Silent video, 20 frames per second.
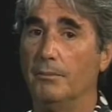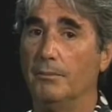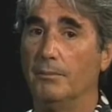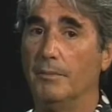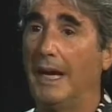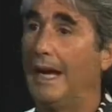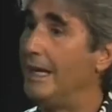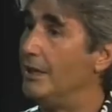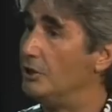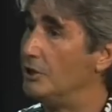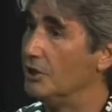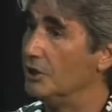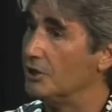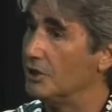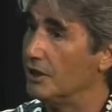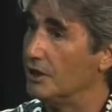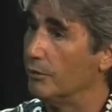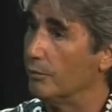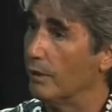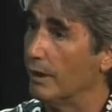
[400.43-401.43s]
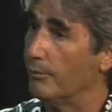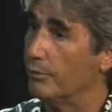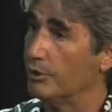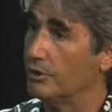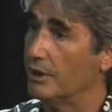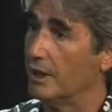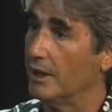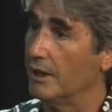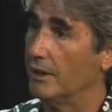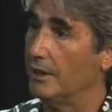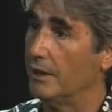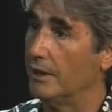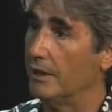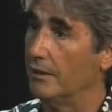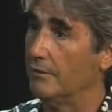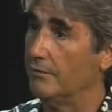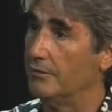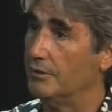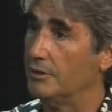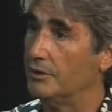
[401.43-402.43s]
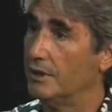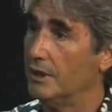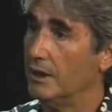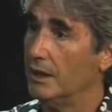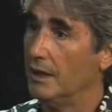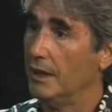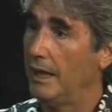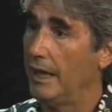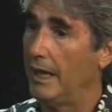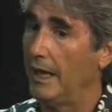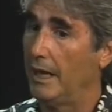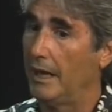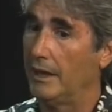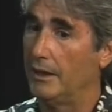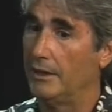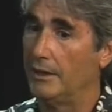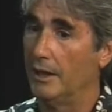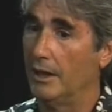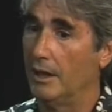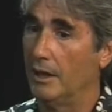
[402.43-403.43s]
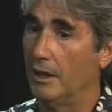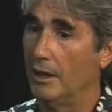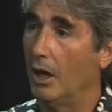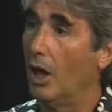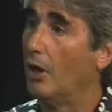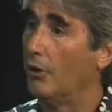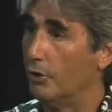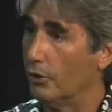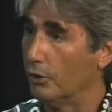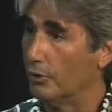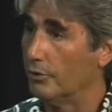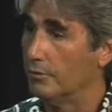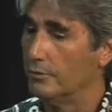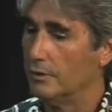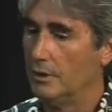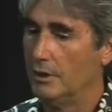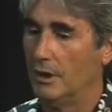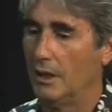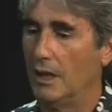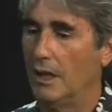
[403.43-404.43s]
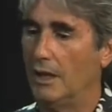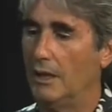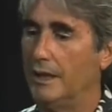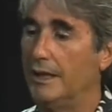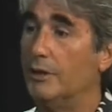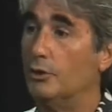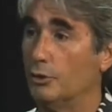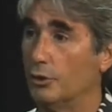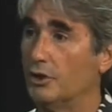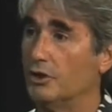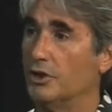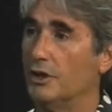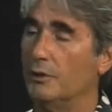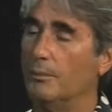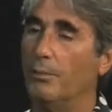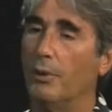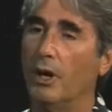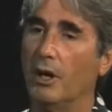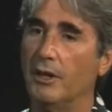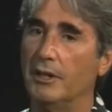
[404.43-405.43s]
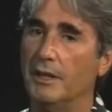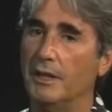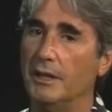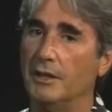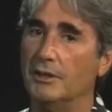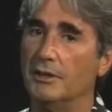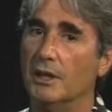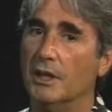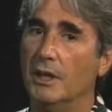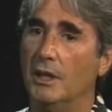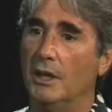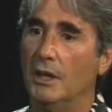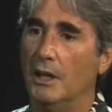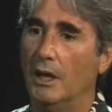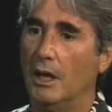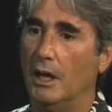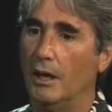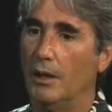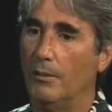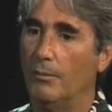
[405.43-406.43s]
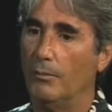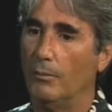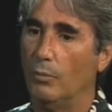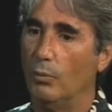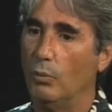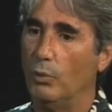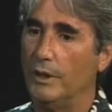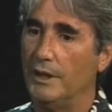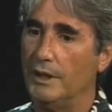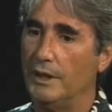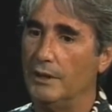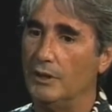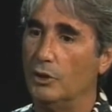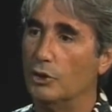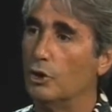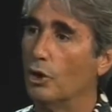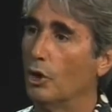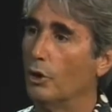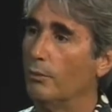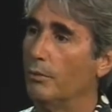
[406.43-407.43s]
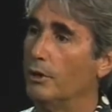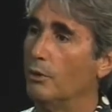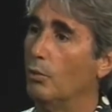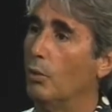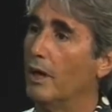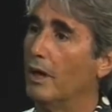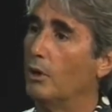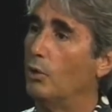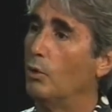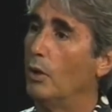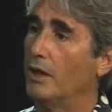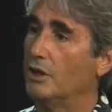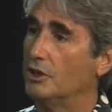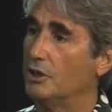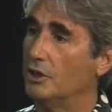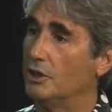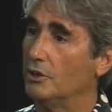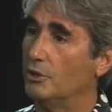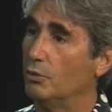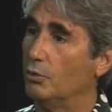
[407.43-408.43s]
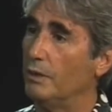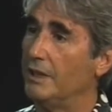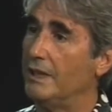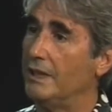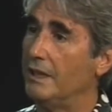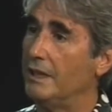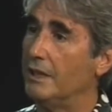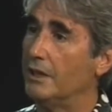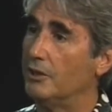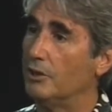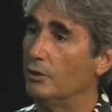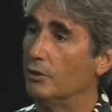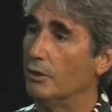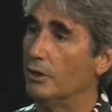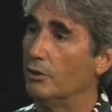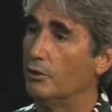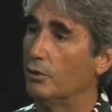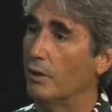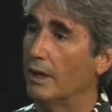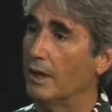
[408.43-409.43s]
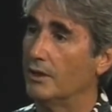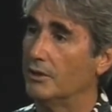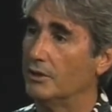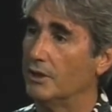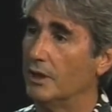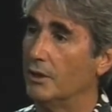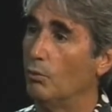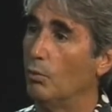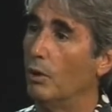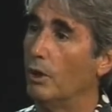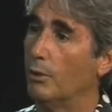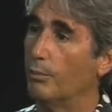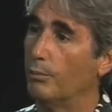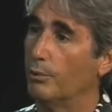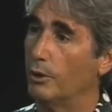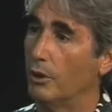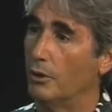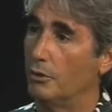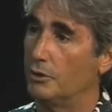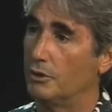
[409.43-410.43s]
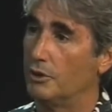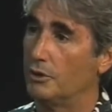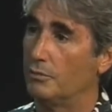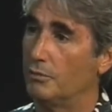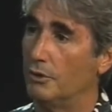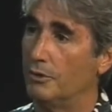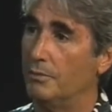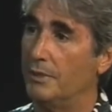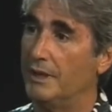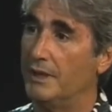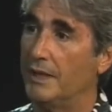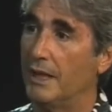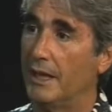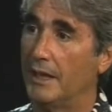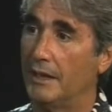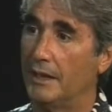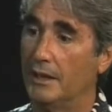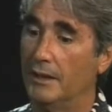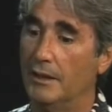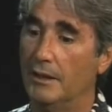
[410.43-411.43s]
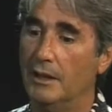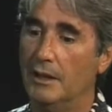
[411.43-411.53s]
agency representatives, and other interested parties. We determined what questions we needed to address and what approach would be taken.